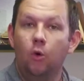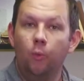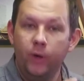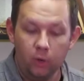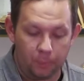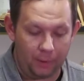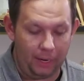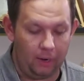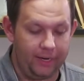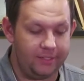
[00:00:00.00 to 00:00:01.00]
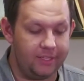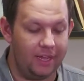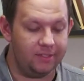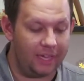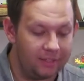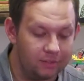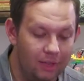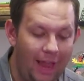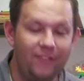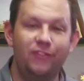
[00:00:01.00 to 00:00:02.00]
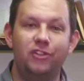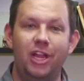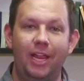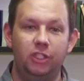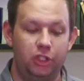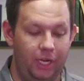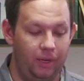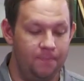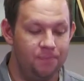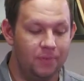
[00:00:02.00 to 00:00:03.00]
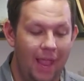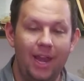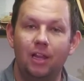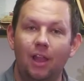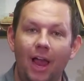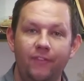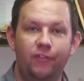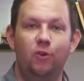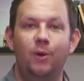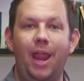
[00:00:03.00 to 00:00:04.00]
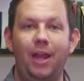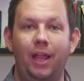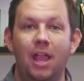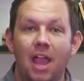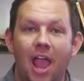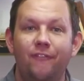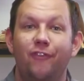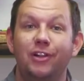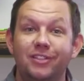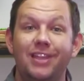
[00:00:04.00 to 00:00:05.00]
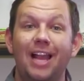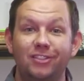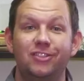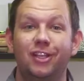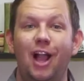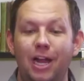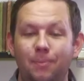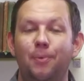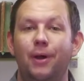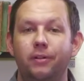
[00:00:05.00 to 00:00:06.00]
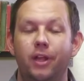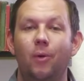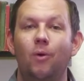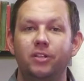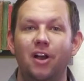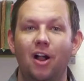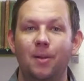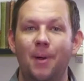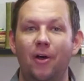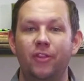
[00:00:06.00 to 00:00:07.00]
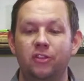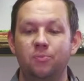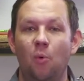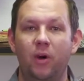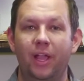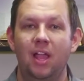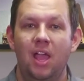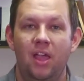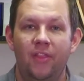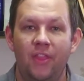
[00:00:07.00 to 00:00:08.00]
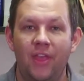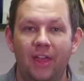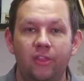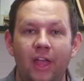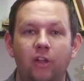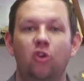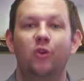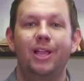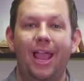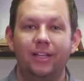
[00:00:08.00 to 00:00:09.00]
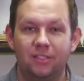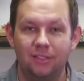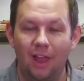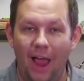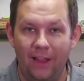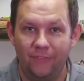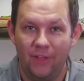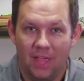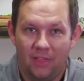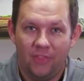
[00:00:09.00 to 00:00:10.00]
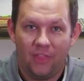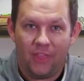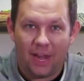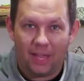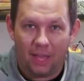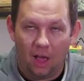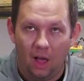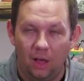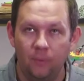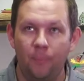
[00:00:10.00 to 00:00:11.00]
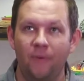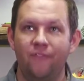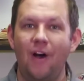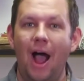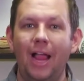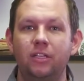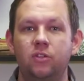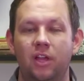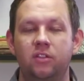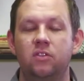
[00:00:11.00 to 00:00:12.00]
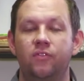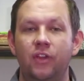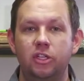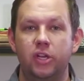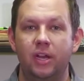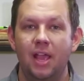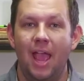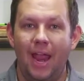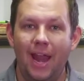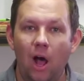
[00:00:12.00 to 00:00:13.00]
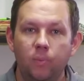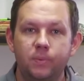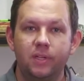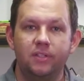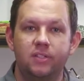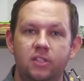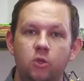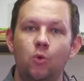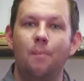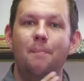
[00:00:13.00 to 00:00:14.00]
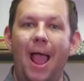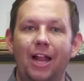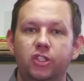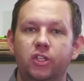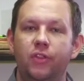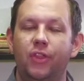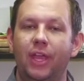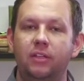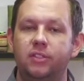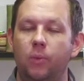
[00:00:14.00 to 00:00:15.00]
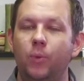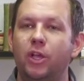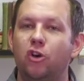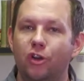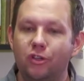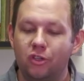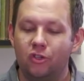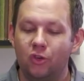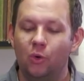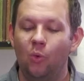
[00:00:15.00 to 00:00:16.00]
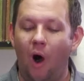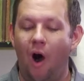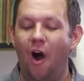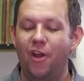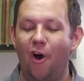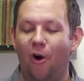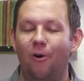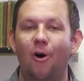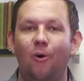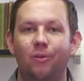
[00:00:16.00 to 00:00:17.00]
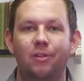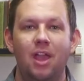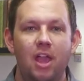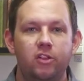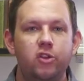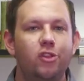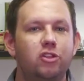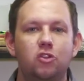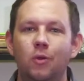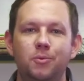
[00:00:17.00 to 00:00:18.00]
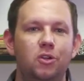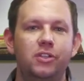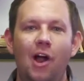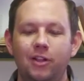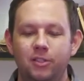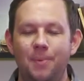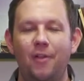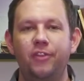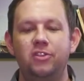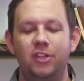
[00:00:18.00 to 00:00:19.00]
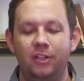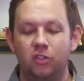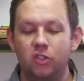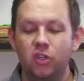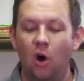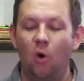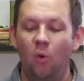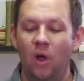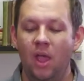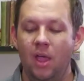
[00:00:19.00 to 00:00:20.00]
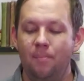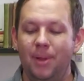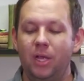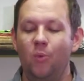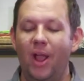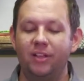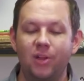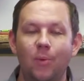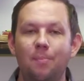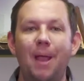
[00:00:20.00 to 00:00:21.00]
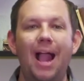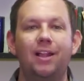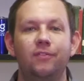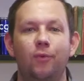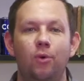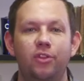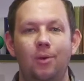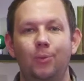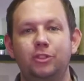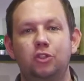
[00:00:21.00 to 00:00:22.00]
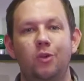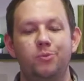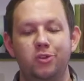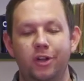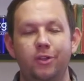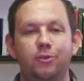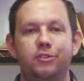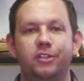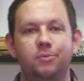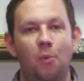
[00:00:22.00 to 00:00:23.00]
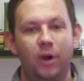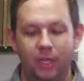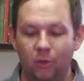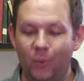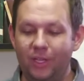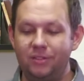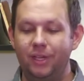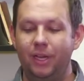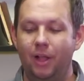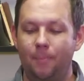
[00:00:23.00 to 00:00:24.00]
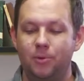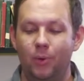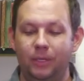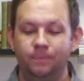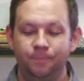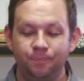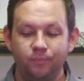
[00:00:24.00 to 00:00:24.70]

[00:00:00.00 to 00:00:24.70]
Real prayer, he says, is life-changing and life-creating. And friends, that's the kind of prayer that I want to talk about this morning, that creates life, that provides us vision and helps us to imagine things that we couldn't do on our own. So the scripture talks about this in so many ways. I went back and forth on which scripture to use this morning in the weeks leading up to it.